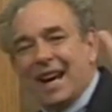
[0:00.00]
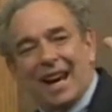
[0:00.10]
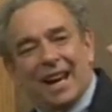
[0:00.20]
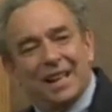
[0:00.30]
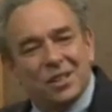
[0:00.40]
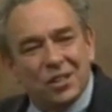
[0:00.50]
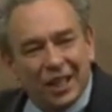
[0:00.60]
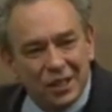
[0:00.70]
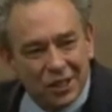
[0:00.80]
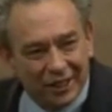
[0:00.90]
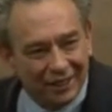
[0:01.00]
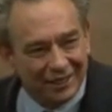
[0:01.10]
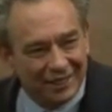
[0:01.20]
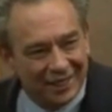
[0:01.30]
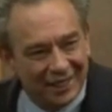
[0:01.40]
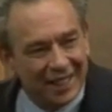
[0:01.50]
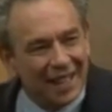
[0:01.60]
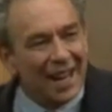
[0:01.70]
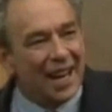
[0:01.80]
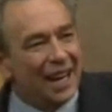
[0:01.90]
and ascension
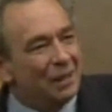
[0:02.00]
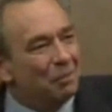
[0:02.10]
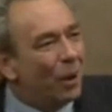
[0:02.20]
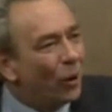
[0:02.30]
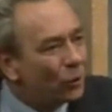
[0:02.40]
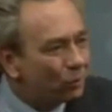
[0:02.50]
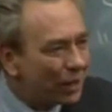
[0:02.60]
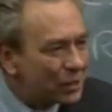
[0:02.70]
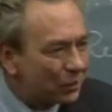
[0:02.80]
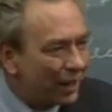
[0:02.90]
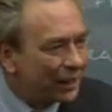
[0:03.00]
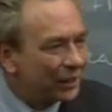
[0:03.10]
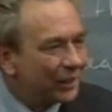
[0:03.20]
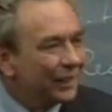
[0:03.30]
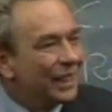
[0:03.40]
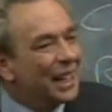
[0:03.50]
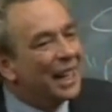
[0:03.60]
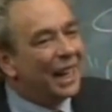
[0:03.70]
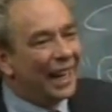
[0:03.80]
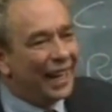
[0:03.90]
in both resurrection
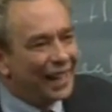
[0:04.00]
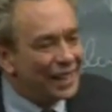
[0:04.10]
and